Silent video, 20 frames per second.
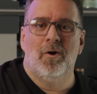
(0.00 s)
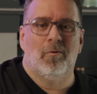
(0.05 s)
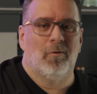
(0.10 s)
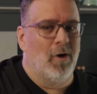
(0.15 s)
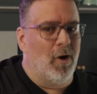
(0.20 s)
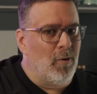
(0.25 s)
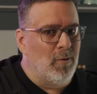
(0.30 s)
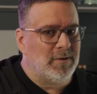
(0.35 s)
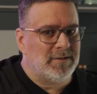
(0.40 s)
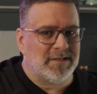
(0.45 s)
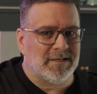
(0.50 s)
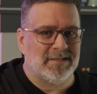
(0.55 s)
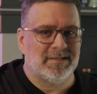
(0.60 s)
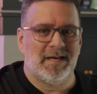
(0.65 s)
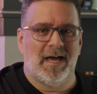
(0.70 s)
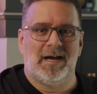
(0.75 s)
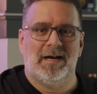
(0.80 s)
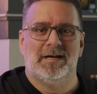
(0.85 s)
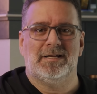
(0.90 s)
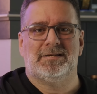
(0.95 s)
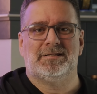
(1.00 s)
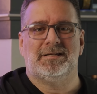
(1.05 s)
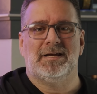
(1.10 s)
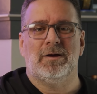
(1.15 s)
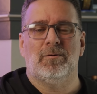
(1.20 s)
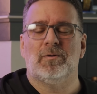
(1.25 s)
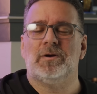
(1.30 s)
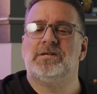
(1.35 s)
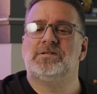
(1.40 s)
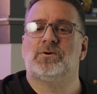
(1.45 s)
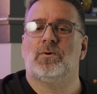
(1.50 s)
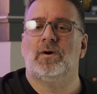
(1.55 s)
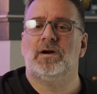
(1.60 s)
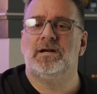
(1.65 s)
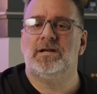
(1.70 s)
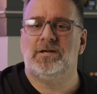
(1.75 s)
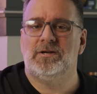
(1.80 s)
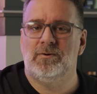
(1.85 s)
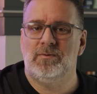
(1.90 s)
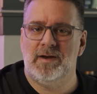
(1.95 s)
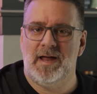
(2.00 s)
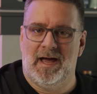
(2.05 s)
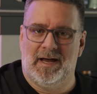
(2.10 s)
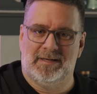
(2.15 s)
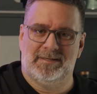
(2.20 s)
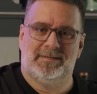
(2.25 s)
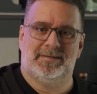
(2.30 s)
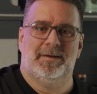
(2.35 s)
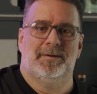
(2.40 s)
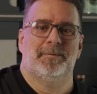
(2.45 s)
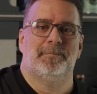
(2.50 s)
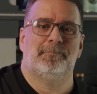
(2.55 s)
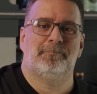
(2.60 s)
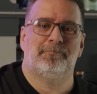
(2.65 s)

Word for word: we're always excited to see what he's going to do next.